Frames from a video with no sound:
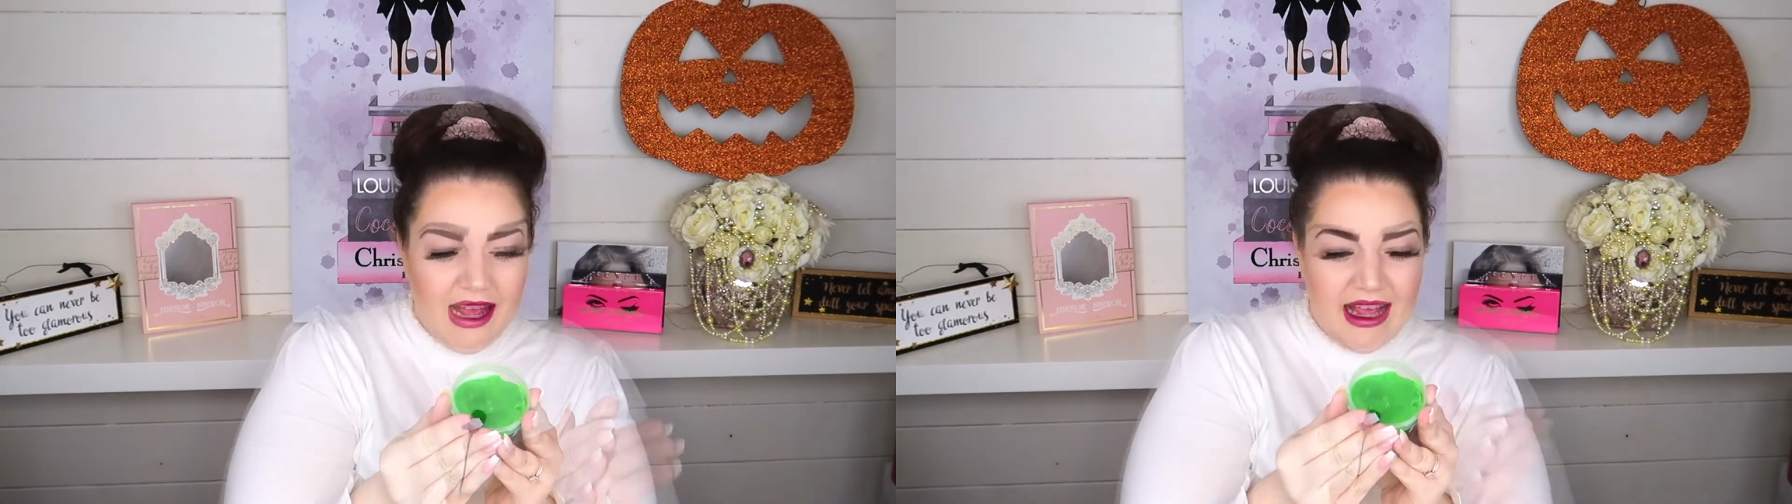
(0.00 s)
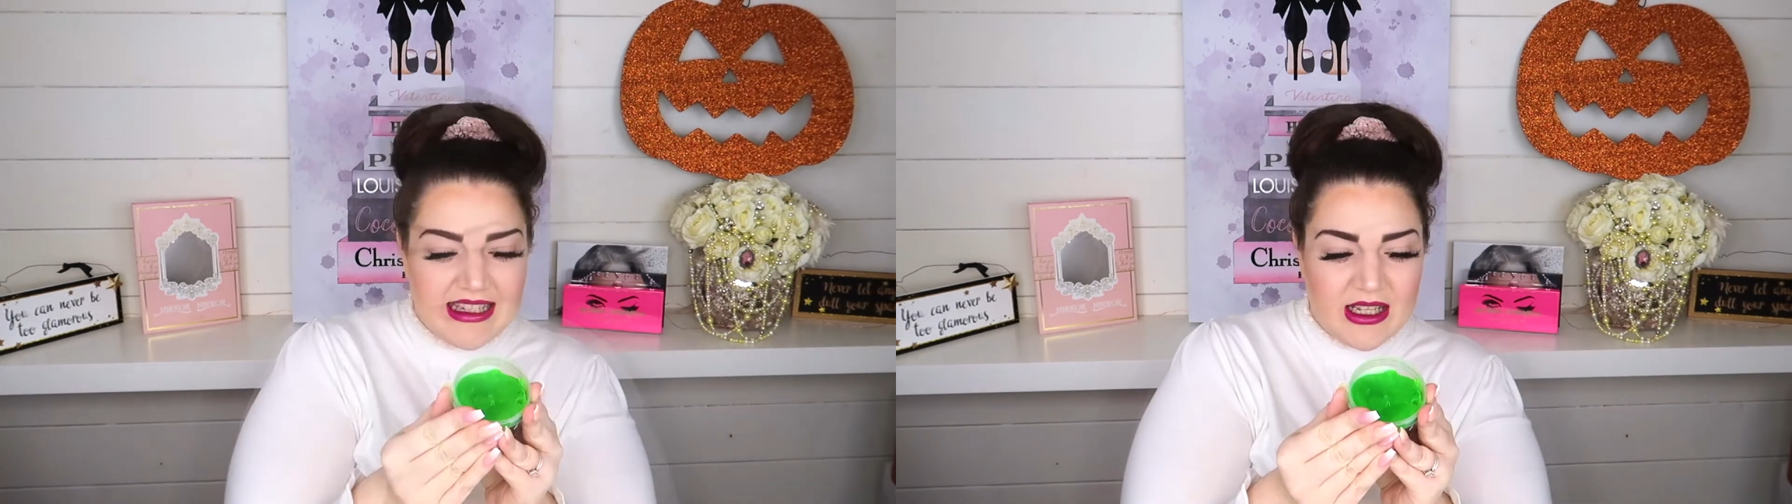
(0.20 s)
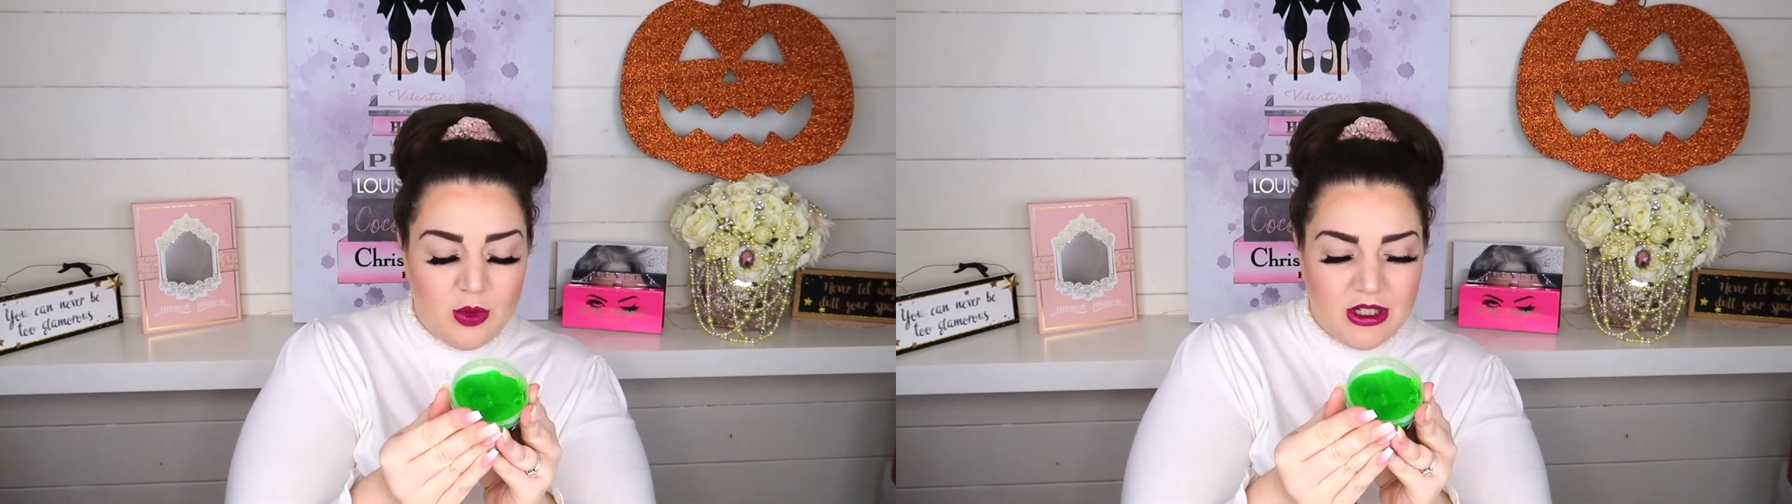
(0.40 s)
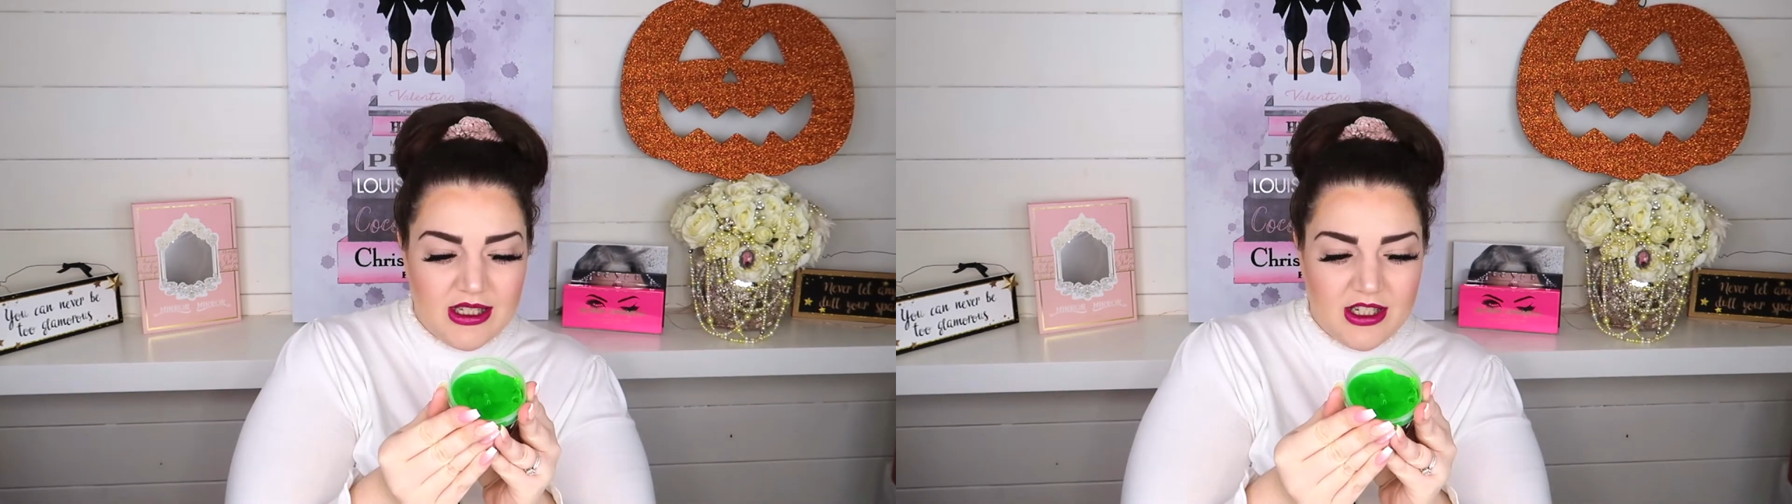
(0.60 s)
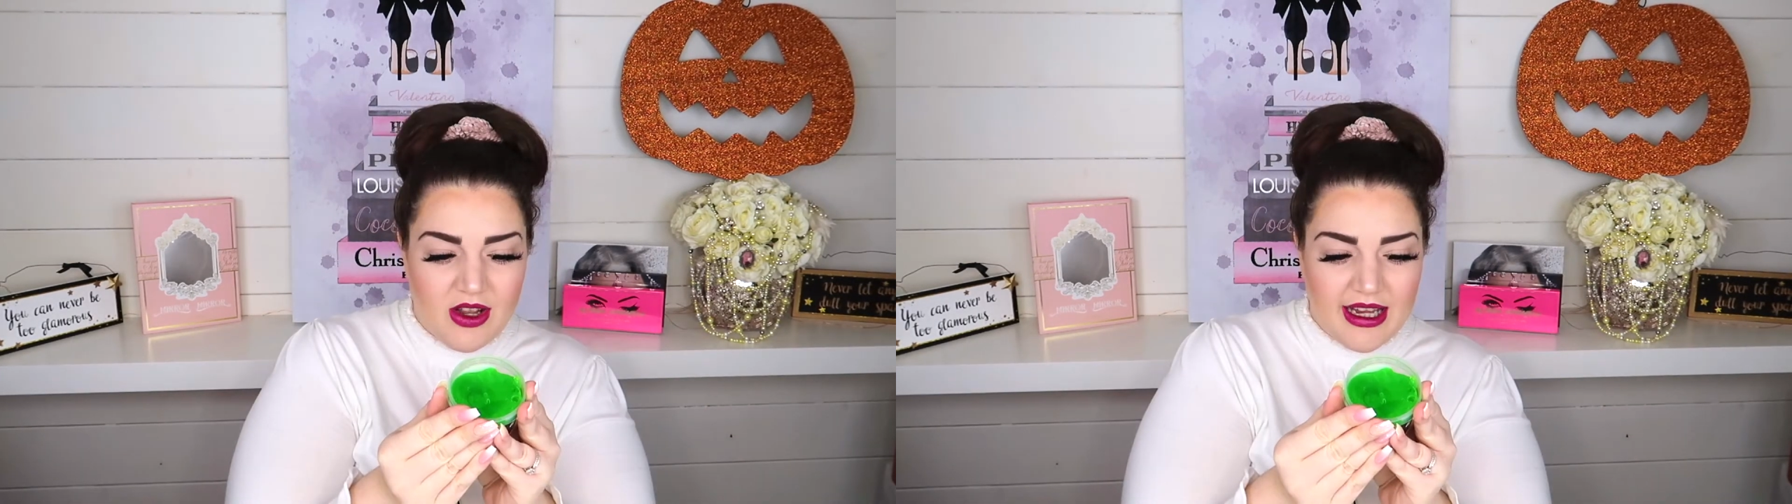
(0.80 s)
It says what's
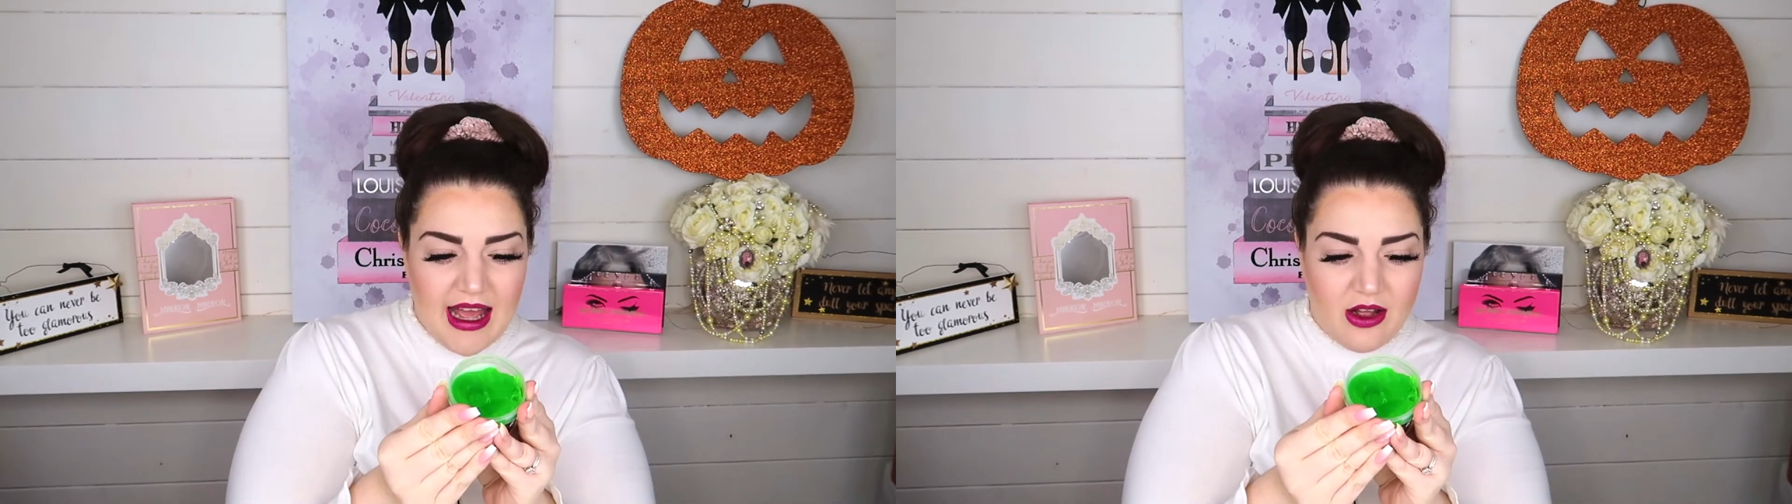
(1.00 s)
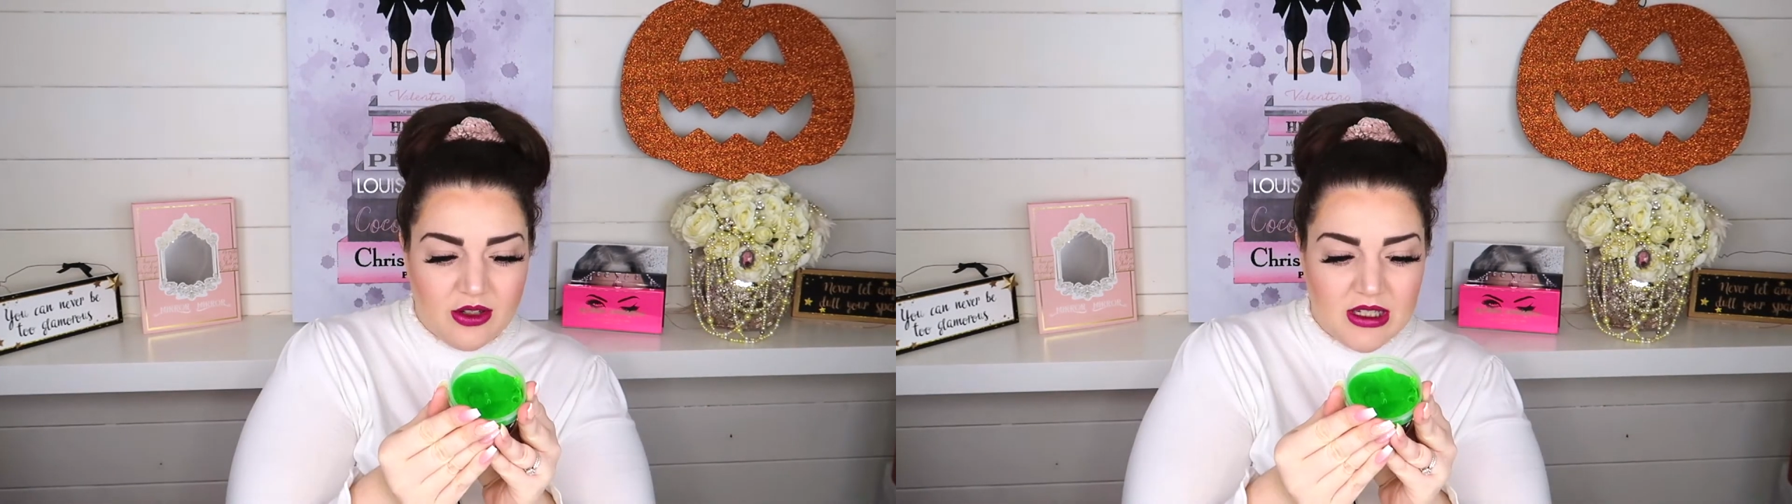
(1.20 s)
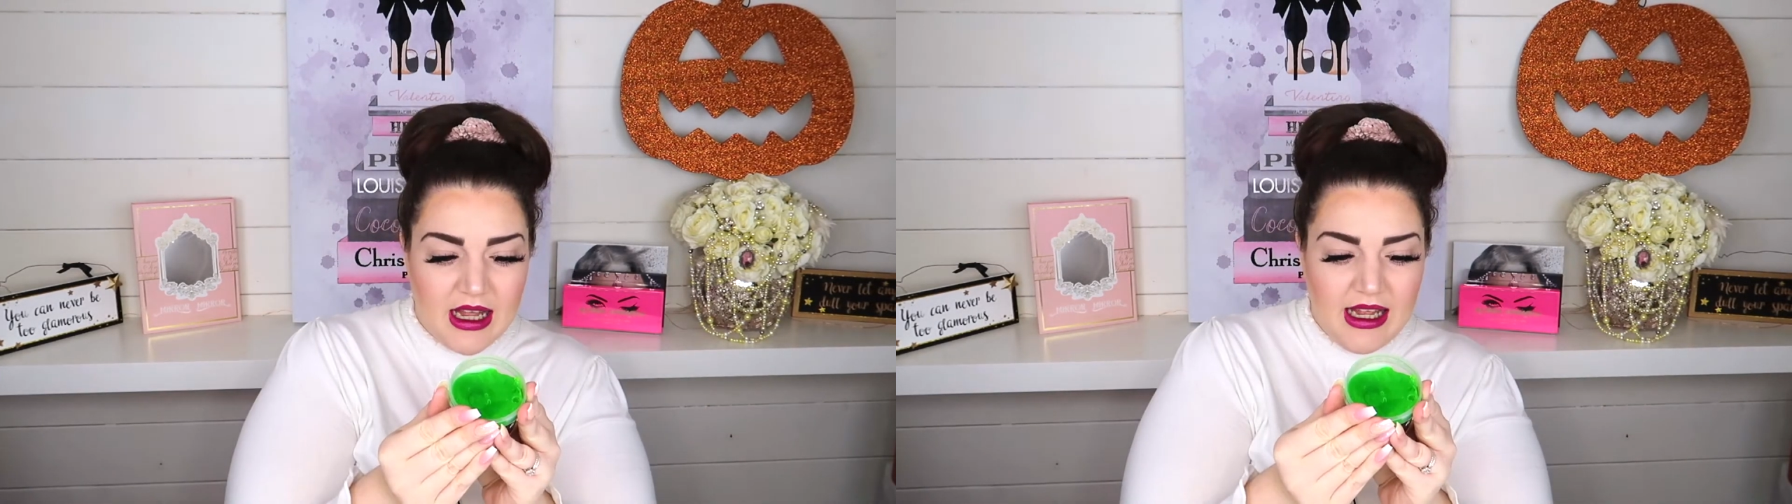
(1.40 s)
inside counts.